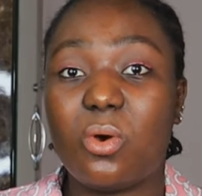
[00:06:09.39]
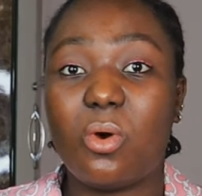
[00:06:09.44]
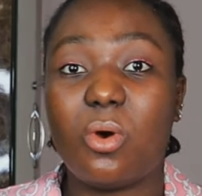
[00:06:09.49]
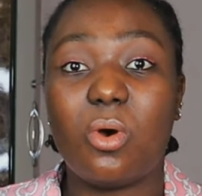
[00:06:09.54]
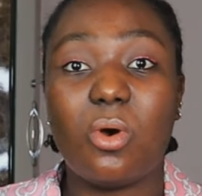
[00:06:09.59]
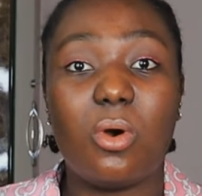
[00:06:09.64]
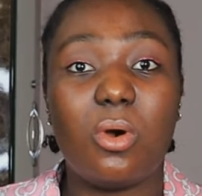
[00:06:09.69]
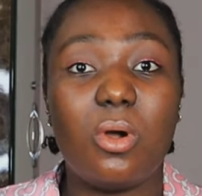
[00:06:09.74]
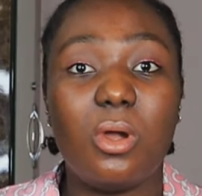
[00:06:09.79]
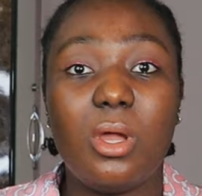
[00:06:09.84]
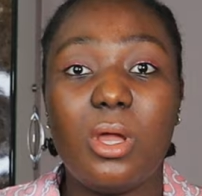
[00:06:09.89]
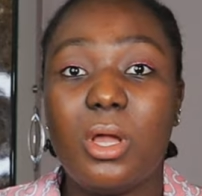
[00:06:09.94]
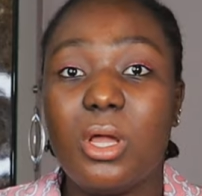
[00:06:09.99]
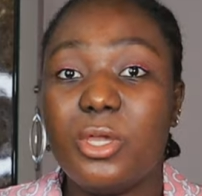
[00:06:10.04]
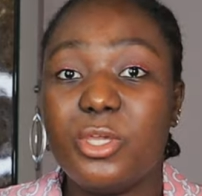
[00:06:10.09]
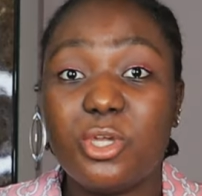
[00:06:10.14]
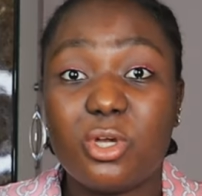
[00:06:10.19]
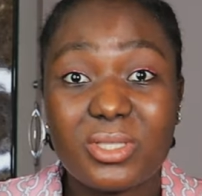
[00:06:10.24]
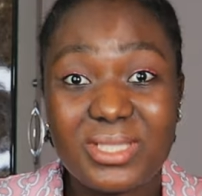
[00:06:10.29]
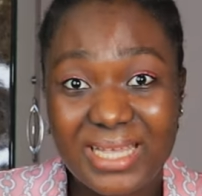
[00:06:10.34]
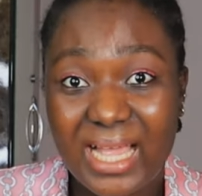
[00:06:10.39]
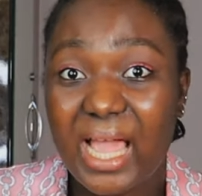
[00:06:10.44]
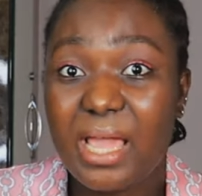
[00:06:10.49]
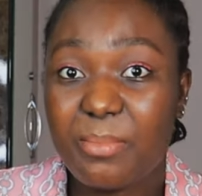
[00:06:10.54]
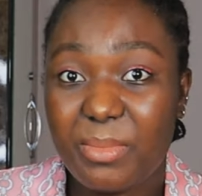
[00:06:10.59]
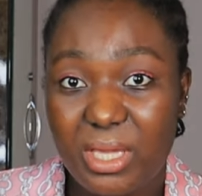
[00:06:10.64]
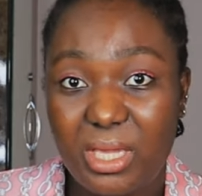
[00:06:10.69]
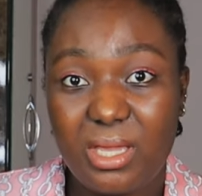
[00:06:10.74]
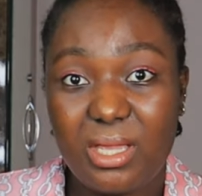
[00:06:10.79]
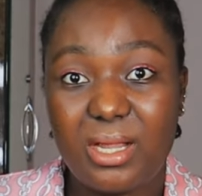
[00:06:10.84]
or your
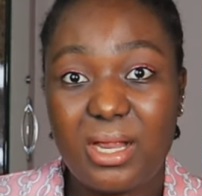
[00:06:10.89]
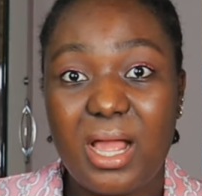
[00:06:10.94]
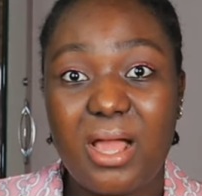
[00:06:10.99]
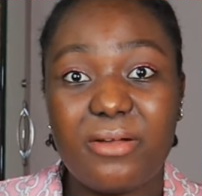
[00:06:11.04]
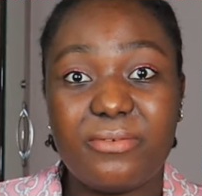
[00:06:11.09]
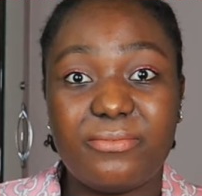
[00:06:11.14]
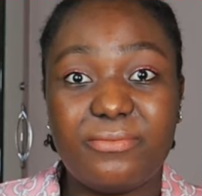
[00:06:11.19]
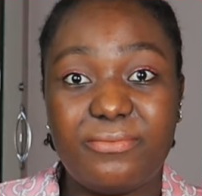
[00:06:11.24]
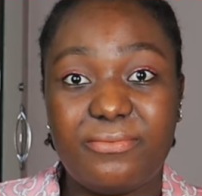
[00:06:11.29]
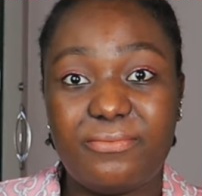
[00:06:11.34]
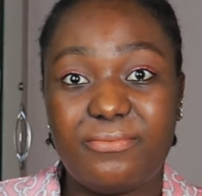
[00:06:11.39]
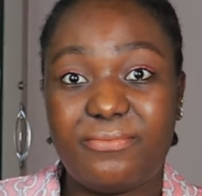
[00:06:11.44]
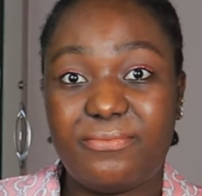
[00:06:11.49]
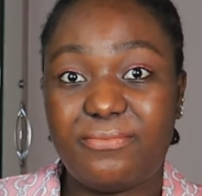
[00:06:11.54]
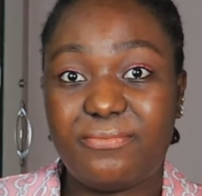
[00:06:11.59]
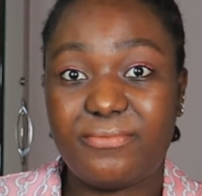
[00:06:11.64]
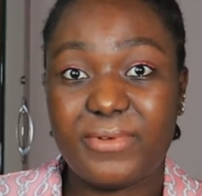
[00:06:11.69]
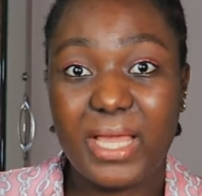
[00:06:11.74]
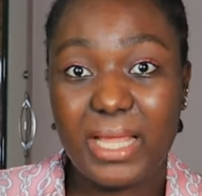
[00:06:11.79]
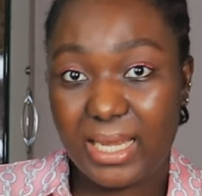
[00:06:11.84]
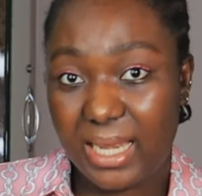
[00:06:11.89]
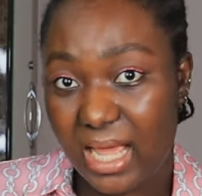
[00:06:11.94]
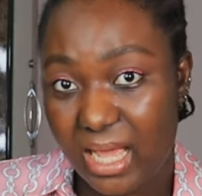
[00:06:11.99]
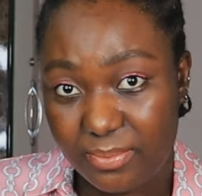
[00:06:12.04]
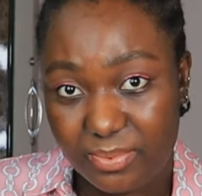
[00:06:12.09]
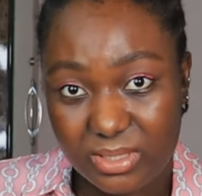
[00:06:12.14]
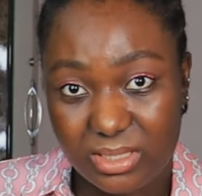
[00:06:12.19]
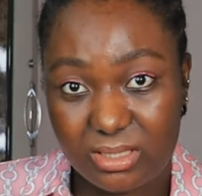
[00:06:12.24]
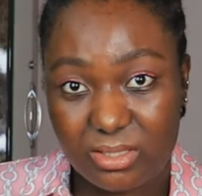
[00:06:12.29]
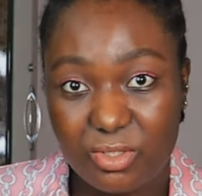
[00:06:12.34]
time here
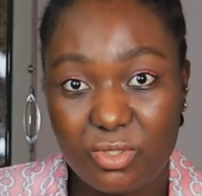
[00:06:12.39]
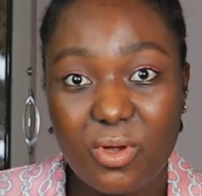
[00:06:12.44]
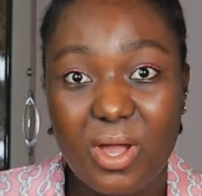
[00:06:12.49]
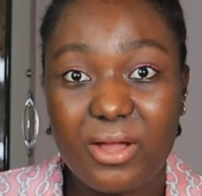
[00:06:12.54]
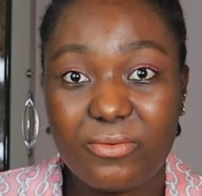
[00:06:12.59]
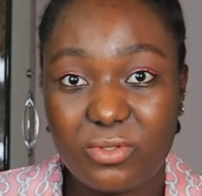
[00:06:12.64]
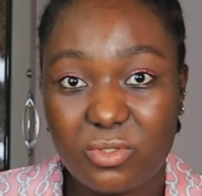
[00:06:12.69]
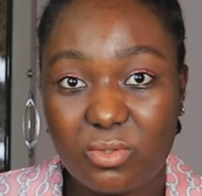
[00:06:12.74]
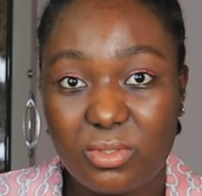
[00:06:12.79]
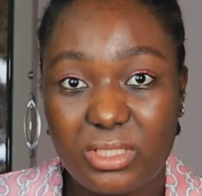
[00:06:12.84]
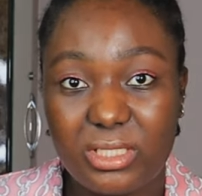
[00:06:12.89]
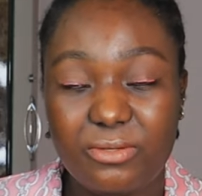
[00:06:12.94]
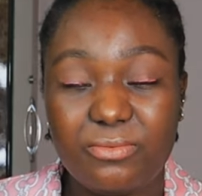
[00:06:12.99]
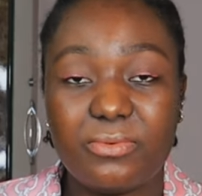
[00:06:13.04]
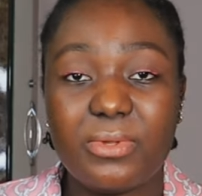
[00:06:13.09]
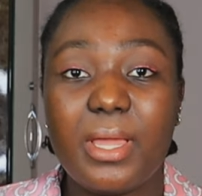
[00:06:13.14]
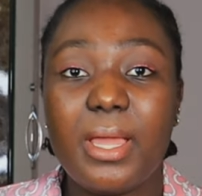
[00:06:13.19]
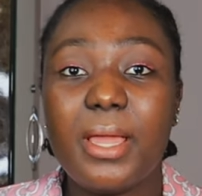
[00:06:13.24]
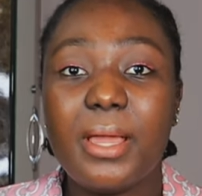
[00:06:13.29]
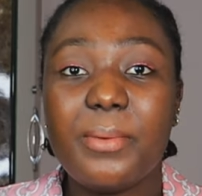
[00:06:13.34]
elapsed, you have to leave,